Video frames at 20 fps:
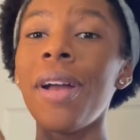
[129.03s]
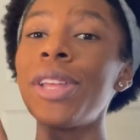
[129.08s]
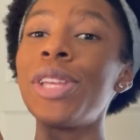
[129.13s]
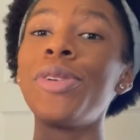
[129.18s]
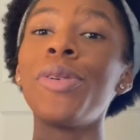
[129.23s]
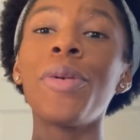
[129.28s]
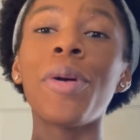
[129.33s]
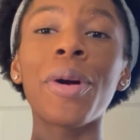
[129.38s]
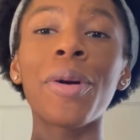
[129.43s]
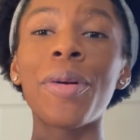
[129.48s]

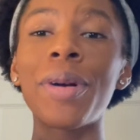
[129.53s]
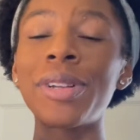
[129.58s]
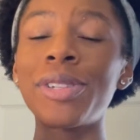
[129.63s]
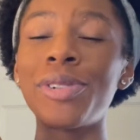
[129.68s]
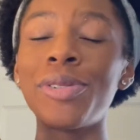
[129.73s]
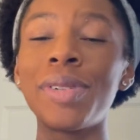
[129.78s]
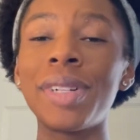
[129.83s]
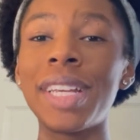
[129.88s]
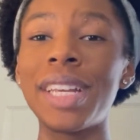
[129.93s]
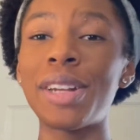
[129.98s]
you are going
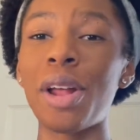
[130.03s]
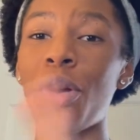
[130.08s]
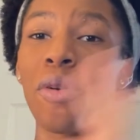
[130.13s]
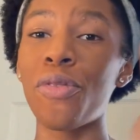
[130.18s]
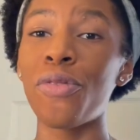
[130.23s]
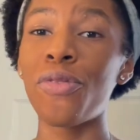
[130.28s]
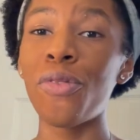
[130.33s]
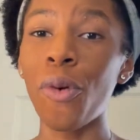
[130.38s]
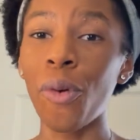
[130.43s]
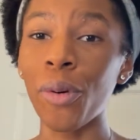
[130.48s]
to need
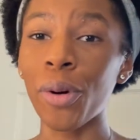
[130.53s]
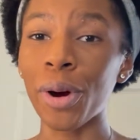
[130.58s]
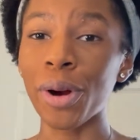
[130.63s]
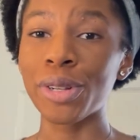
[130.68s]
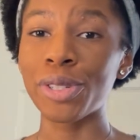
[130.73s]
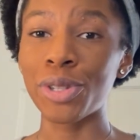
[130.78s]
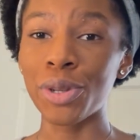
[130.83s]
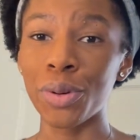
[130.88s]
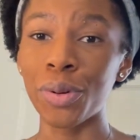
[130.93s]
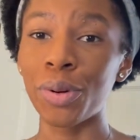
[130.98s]
four
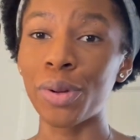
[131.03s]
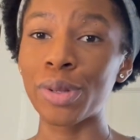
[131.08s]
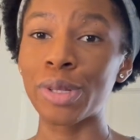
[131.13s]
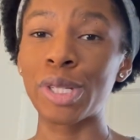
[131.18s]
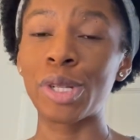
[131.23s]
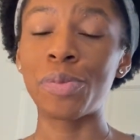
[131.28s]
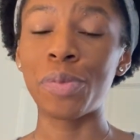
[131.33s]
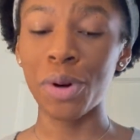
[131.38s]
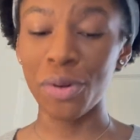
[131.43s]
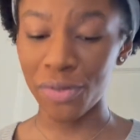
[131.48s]
tools
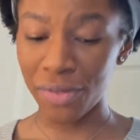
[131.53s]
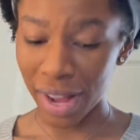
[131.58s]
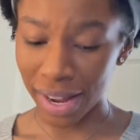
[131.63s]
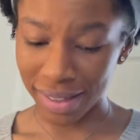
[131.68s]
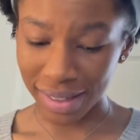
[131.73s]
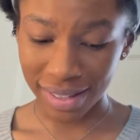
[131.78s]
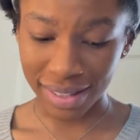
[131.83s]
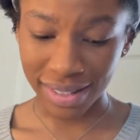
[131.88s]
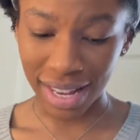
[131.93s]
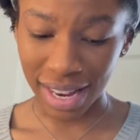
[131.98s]
to
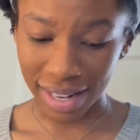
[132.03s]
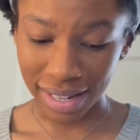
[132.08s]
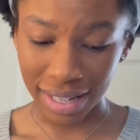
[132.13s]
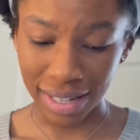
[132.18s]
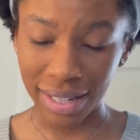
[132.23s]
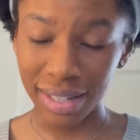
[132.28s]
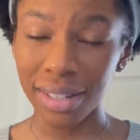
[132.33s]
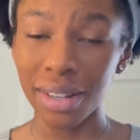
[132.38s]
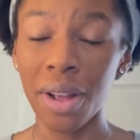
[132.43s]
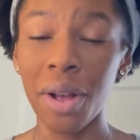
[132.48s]
perfect this
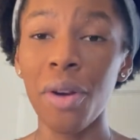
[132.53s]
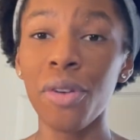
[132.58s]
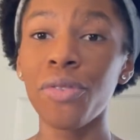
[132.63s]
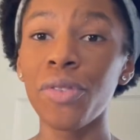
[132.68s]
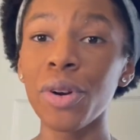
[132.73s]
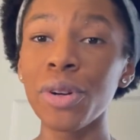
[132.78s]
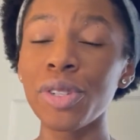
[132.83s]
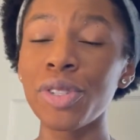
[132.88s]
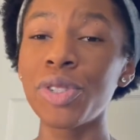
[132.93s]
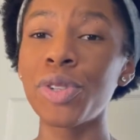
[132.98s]
technique.
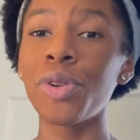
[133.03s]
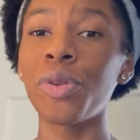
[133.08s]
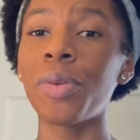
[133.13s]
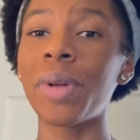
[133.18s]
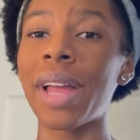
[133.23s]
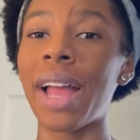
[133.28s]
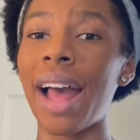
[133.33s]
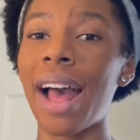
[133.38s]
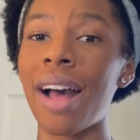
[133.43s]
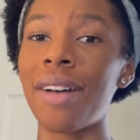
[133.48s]
First tool
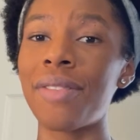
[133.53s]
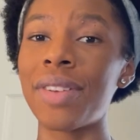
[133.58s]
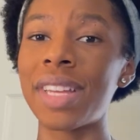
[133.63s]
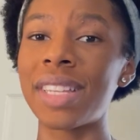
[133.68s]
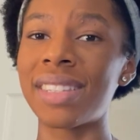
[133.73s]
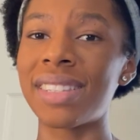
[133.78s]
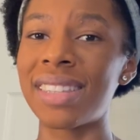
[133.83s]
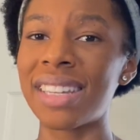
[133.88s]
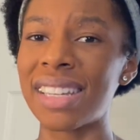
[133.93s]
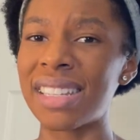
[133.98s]
we have
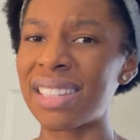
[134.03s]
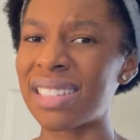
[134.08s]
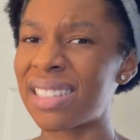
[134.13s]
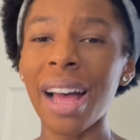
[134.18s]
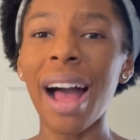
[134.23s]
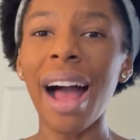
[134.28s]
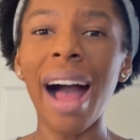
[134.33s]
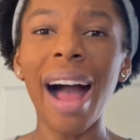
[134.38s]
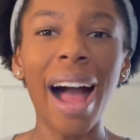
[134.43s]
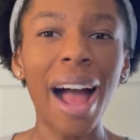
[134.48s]
is this
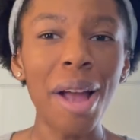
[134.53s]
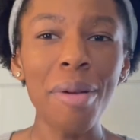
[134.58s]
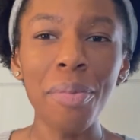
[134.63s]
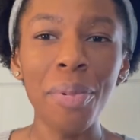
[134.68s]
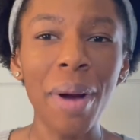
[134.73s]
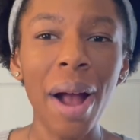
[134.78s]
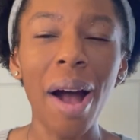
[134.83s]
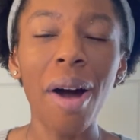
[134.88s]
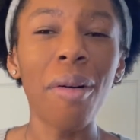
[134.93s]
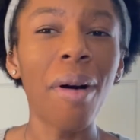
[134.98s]

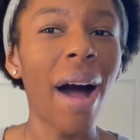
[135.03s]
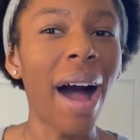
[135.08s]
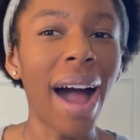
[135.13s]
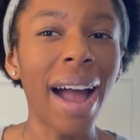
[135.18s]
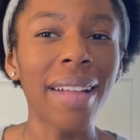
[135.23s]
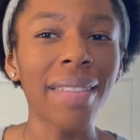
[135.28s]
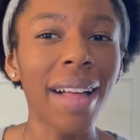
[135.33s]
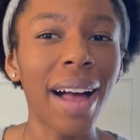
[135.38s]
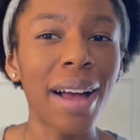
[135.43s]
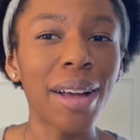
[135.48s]
eyebrow
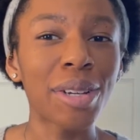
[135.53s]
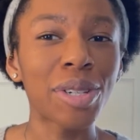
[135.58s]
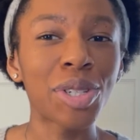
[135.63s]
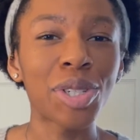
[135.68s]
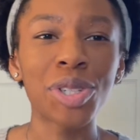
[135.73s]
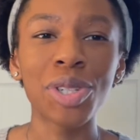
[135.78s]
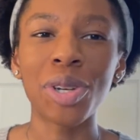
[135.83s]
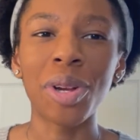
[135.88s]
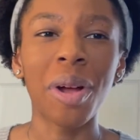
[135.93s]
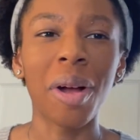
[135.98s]

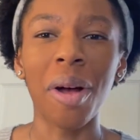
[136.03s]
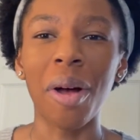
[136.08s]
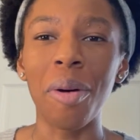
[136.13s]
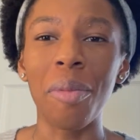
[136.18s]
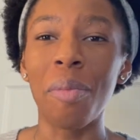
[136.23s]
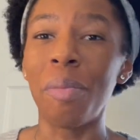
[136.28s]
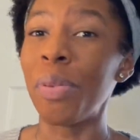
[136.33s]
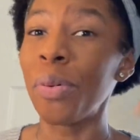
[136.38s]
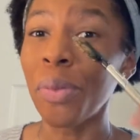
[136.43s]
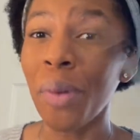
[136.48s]
eyelash uh,
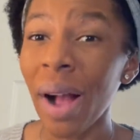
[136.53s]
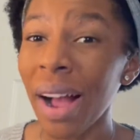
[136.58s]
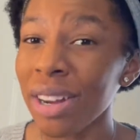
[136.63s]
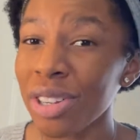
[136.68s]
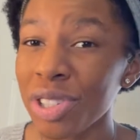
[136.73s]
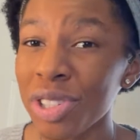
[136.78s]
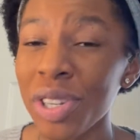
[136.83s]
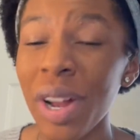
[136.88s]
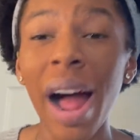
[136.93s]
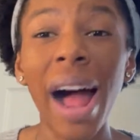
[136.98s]

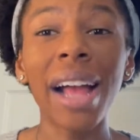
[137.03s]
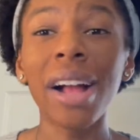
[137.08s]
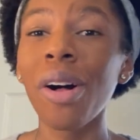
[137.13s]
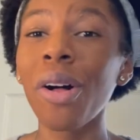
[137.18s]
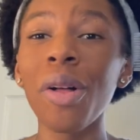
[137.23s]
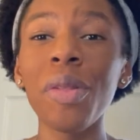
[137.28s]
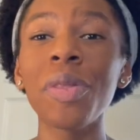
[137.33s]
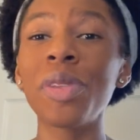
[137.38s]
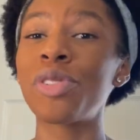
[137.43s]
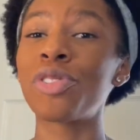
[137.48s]
brush. I
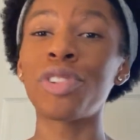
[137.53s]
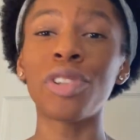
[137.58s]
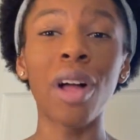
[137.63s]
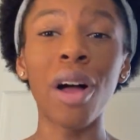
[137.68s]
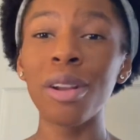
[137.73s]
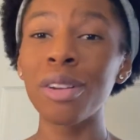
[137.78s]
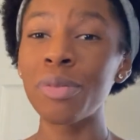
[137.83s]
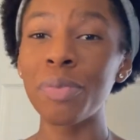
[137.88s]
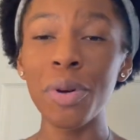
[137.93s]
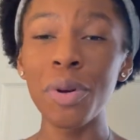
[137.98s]
call it the
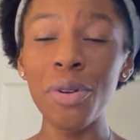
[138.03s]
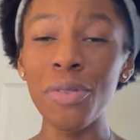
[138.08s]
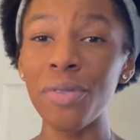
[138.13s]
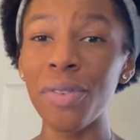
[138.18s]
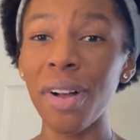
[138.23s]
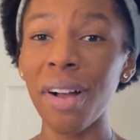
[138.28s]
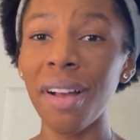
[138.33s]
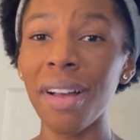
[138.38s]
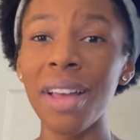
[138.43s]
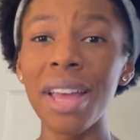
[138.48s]
Schlond
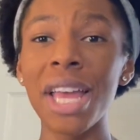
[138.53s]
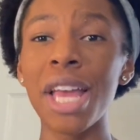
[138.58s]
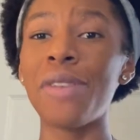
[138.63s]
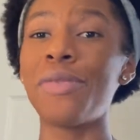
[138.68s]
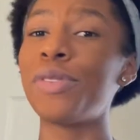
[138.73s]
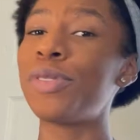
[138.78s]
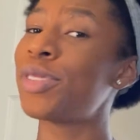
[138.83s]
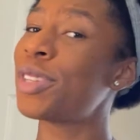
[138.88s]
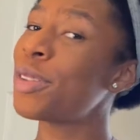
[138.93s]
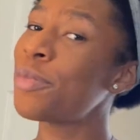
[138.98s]
Poofa. If
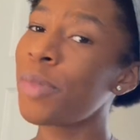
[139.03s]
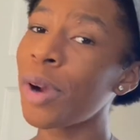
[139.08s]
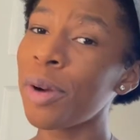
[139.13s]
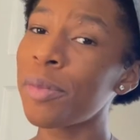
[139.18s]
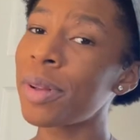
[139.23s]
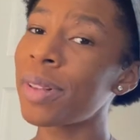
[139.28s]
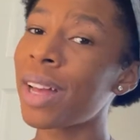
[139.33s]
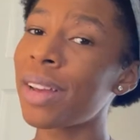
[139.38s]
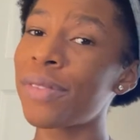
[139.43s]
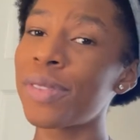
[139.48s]
you've seen
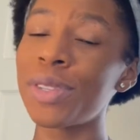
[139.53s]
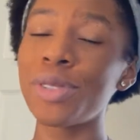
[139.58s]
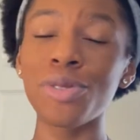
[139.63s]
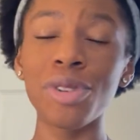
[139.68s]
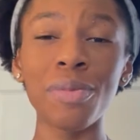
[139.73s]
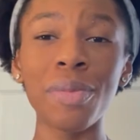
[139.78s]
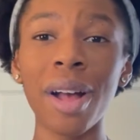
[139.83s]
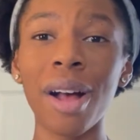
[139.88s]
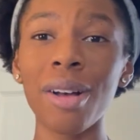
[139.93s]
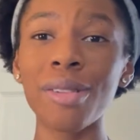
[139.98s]
Barbie Life in the
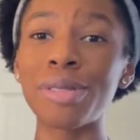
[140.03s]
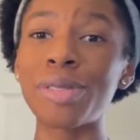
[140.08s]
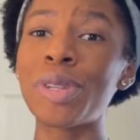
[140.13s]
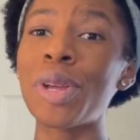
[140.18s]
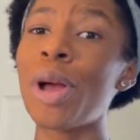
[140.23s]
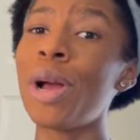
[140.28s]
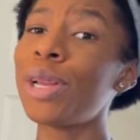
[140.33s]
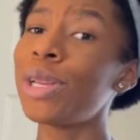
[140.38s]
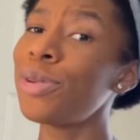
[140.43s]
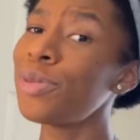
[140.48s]
Dream House,
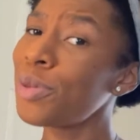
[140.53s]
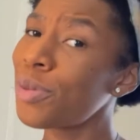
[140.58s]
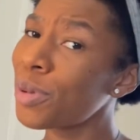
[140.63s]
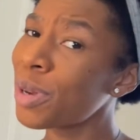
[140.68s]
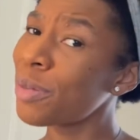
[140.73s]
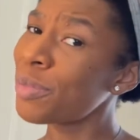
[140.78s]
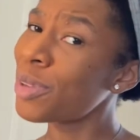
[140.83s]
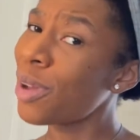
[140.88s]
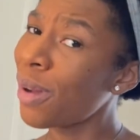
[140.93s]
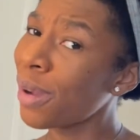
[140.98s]
you know what
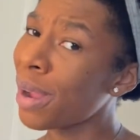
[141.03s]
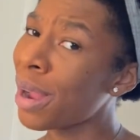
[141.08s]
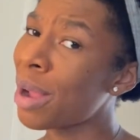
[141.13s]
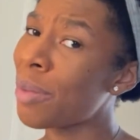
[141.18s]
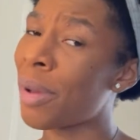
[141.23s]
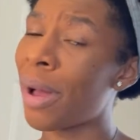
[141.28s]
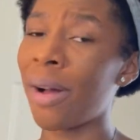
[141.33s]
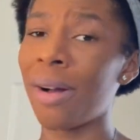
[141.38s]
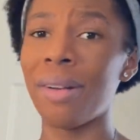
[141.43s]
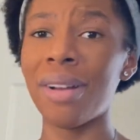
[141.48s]
I'm talking
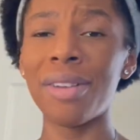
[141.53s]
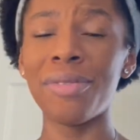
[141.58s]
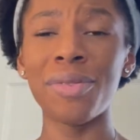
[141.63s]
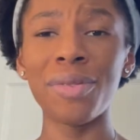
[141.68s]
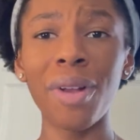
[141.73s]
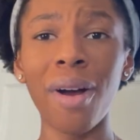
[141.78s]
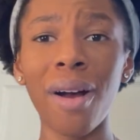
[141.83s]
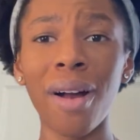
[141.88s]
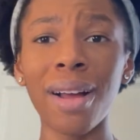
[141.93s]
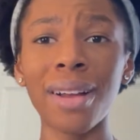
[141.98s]
about. If
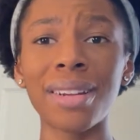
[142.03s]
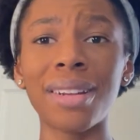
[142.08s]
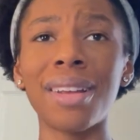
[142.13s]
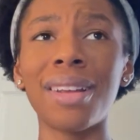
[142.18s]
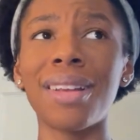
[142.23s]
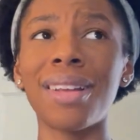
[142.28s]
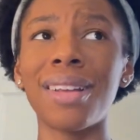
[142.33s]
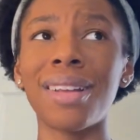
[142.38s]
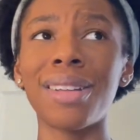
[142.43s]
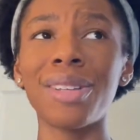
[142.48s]
not,
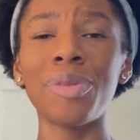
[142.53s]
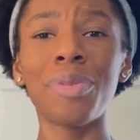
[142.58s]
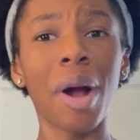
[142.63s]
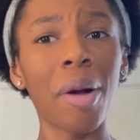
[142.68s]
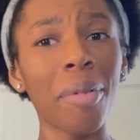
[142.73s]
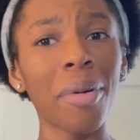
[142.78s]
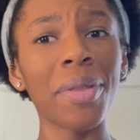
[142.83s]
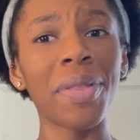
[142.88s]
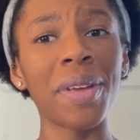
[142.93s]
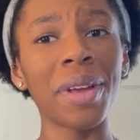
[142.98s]
you
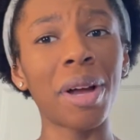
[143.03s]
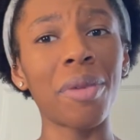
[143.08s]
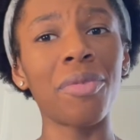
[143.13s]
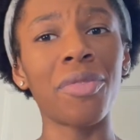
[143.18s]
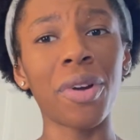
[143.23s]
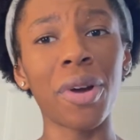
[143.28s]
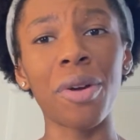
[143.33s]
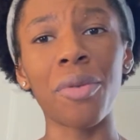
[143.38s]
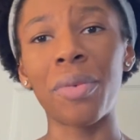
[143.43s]
probably think I'm very